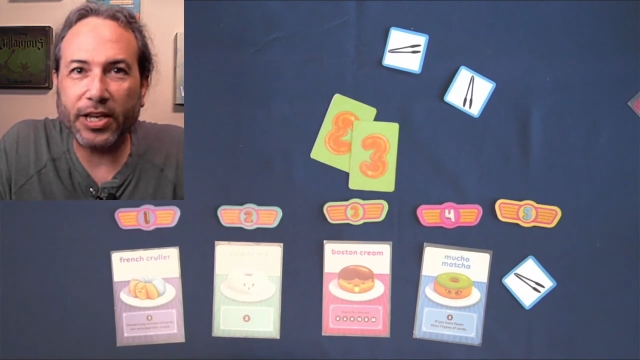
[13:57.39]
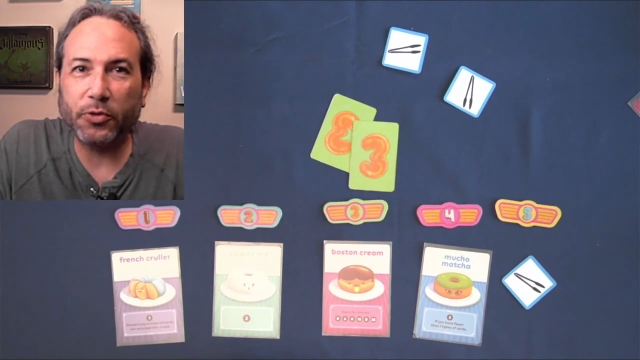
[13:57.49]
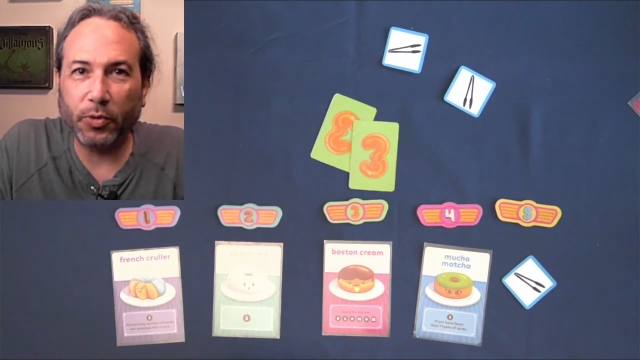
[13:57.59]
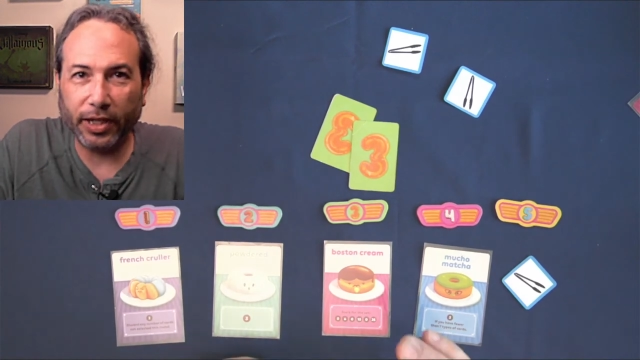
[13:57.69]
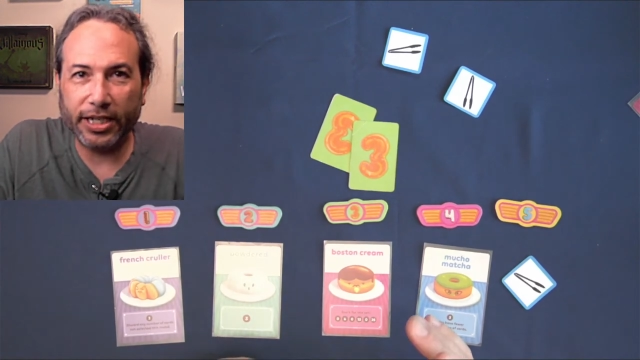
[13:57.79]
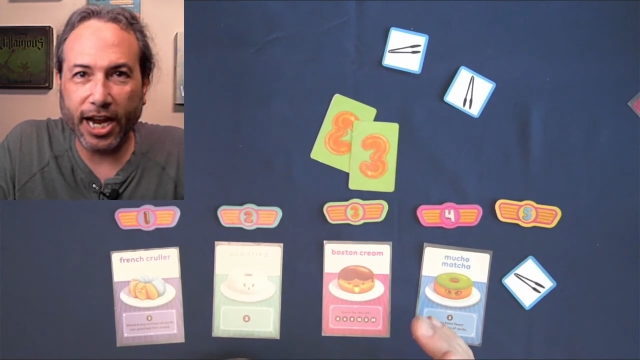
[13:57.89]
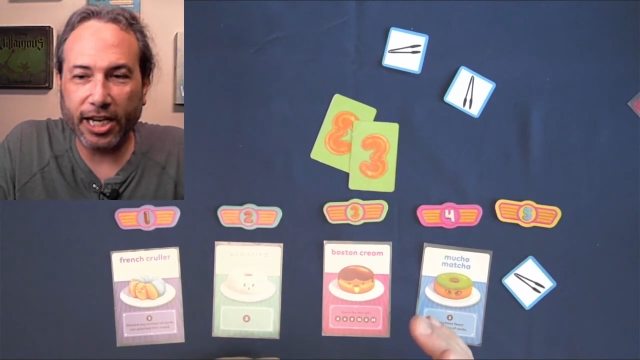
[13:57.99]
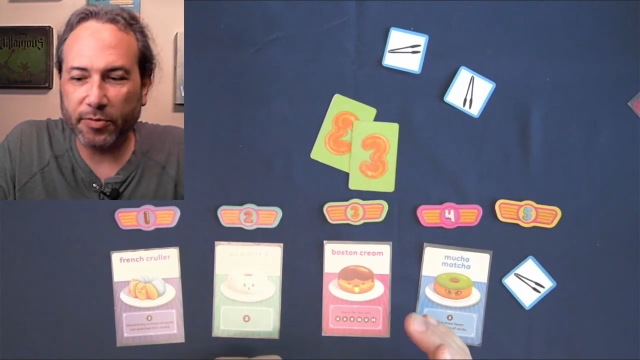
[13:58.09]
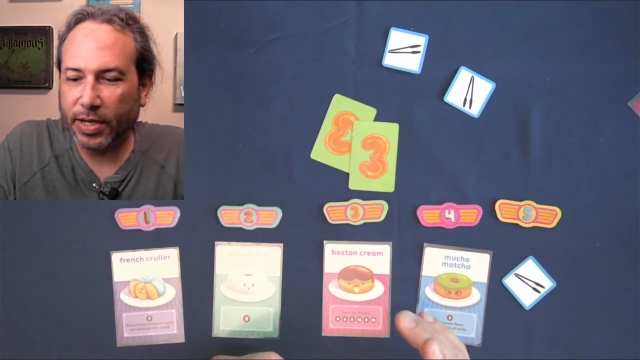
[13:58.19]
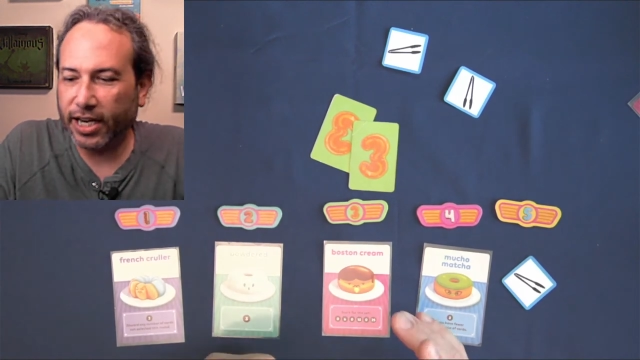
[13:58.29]
is really
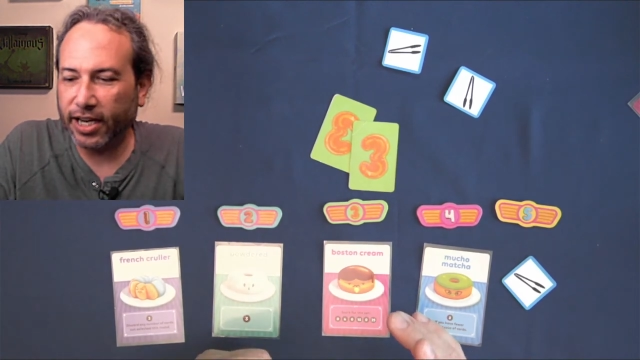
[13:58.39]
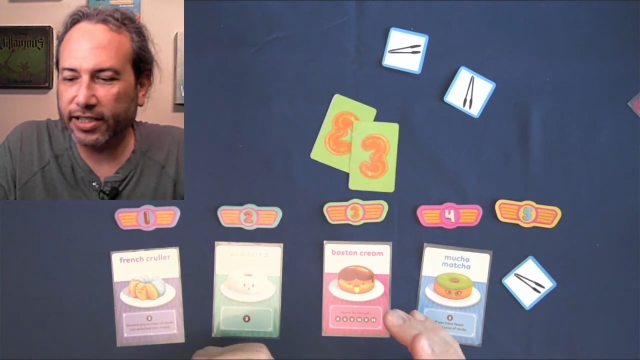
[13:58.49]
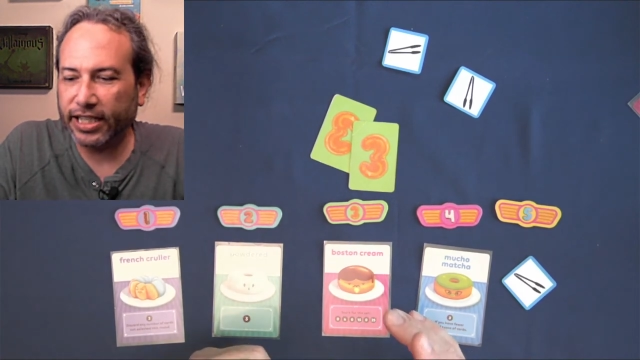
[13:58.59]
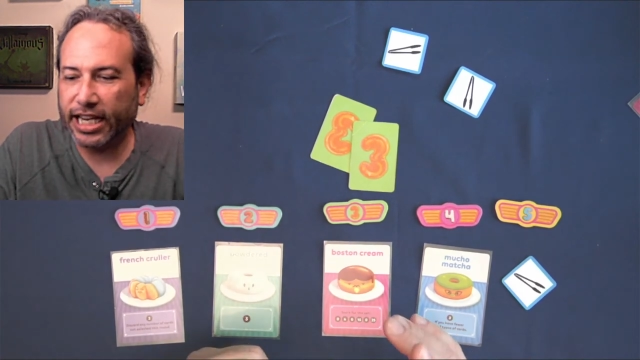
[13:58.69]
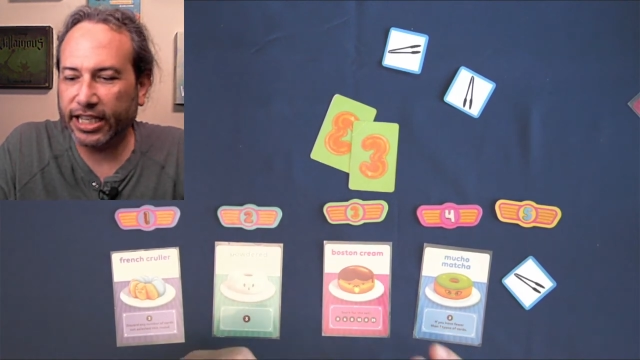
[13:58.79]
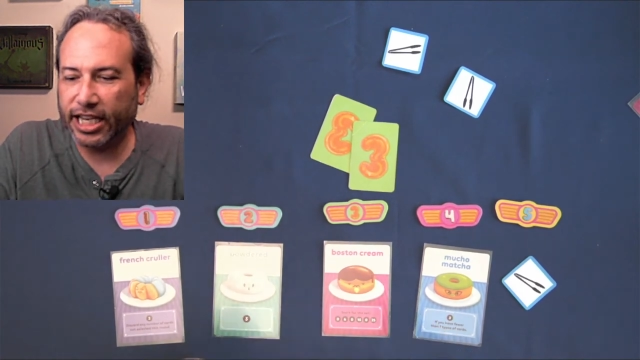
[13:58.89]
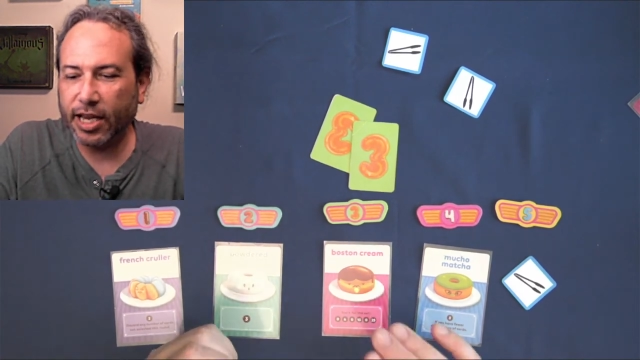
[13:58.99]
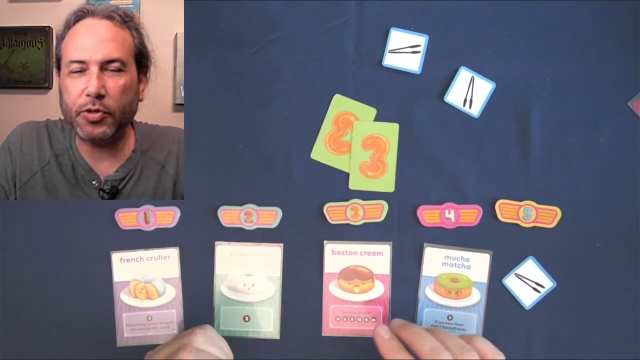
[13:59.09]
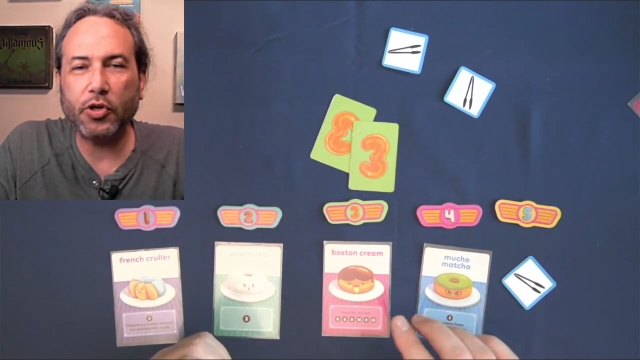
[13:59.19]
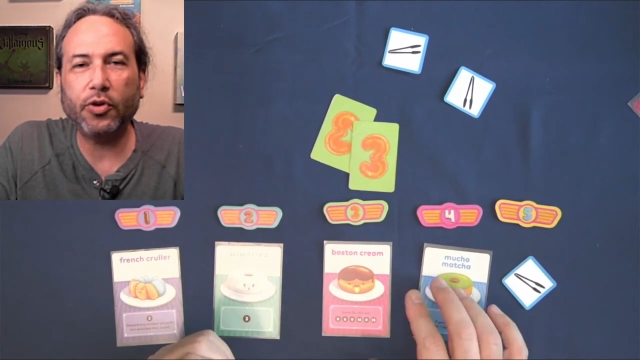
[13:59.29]
nice because it
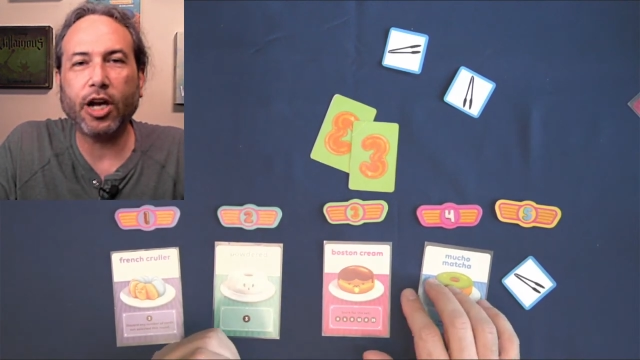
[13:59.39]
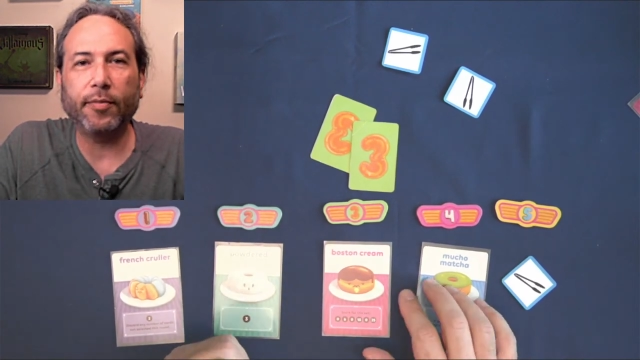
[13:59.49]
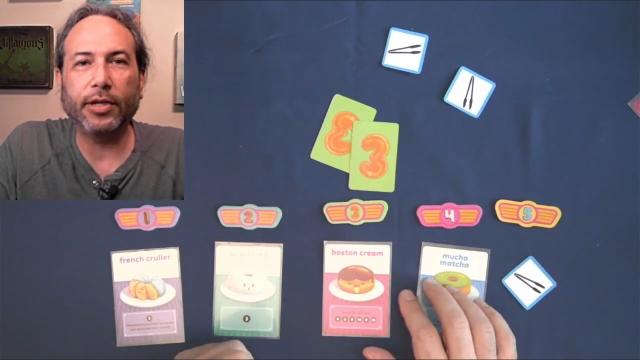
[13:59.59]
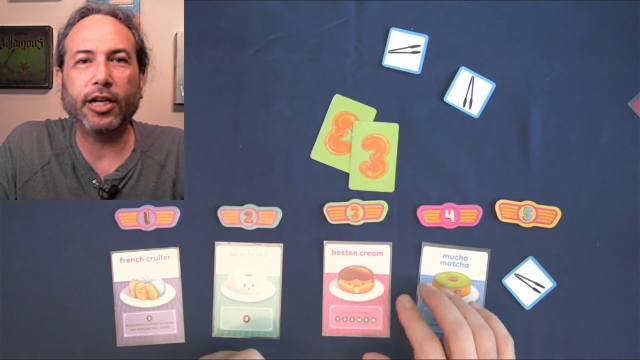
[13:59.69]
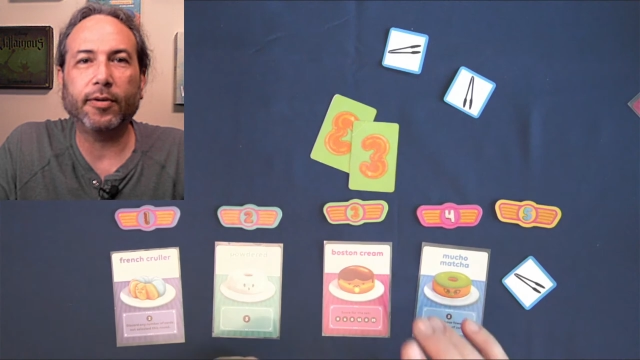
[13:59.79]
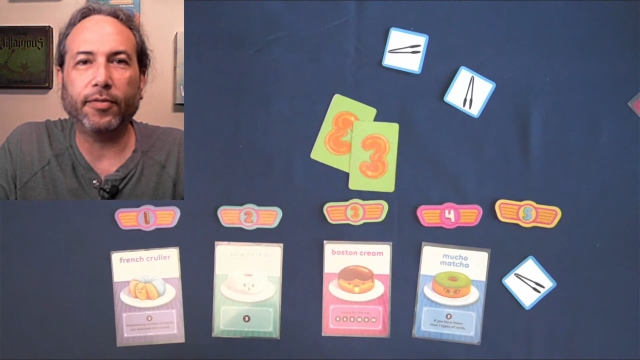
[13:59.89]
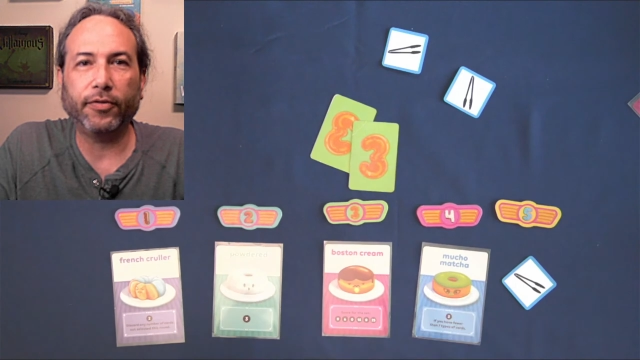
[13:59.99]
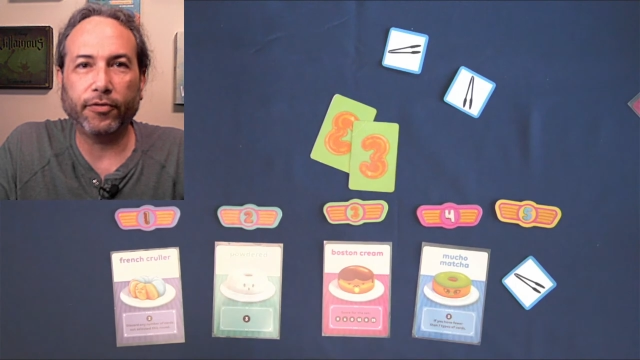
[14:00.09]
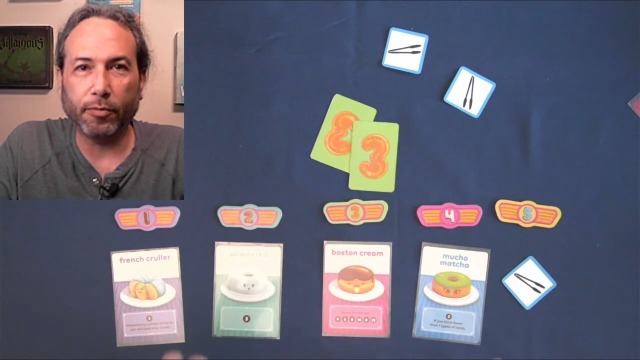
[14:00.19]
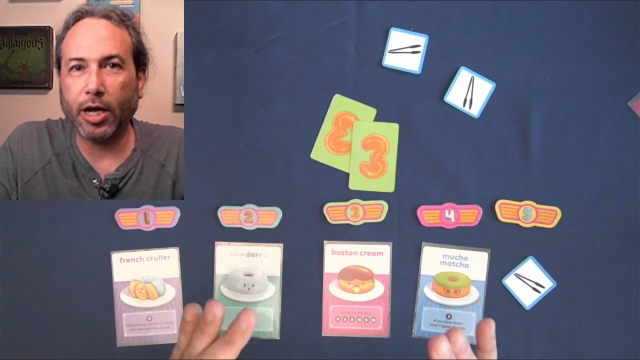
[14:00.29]
keeps you coming up
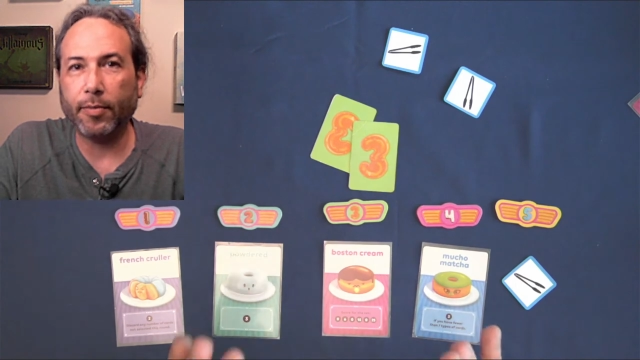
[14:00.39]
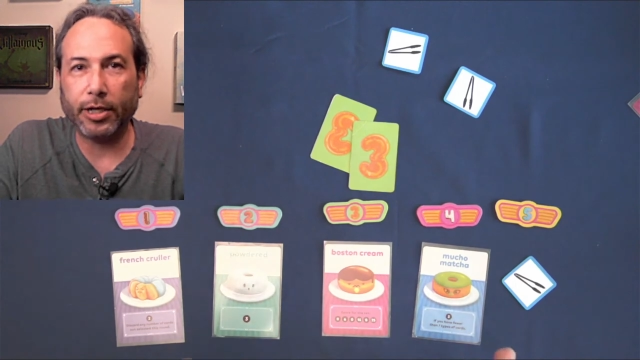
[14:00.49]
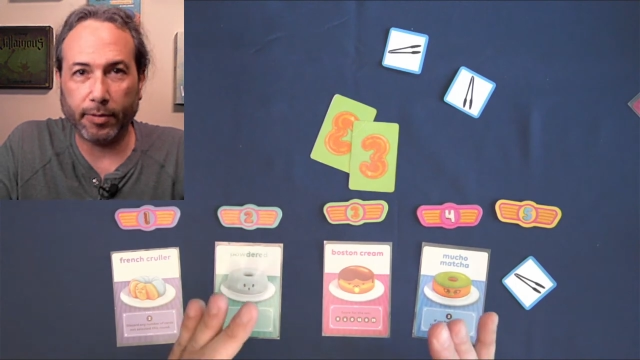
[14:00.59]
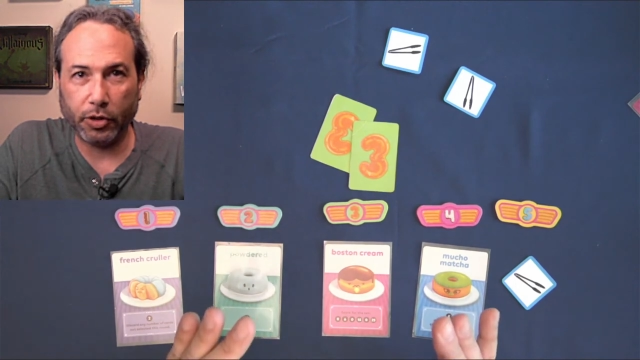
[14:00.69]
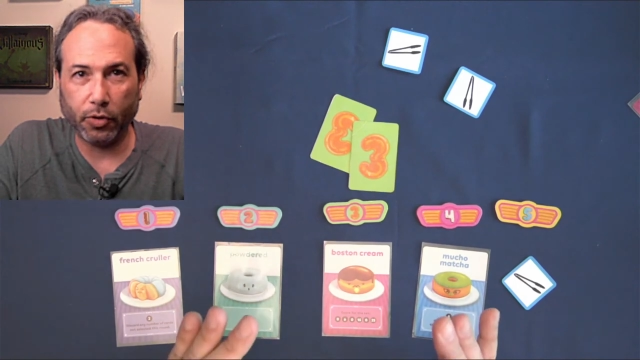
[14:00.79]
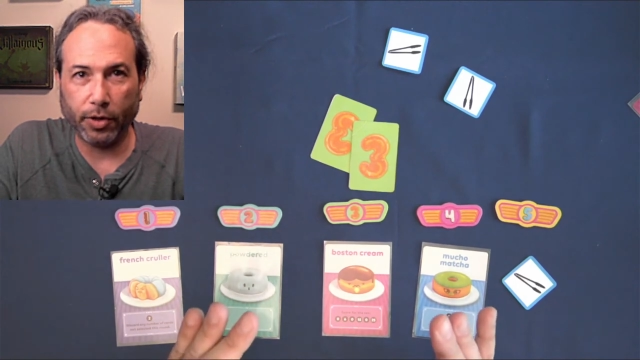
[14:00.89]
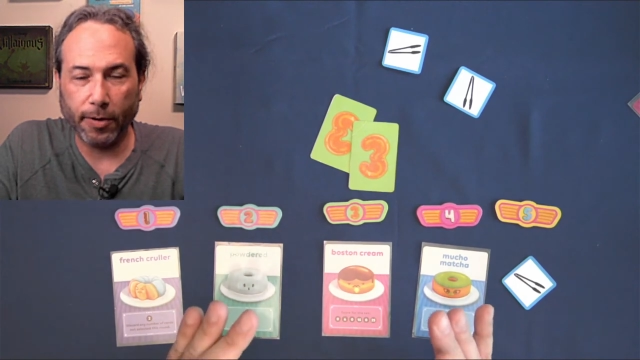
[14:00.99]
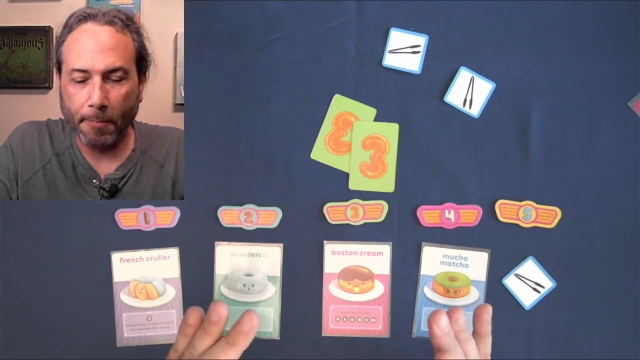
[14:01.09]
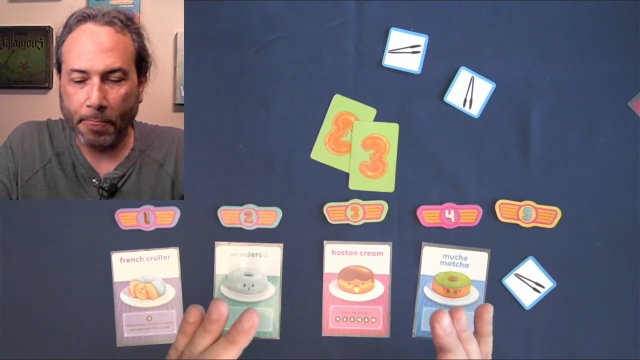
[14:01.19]
short.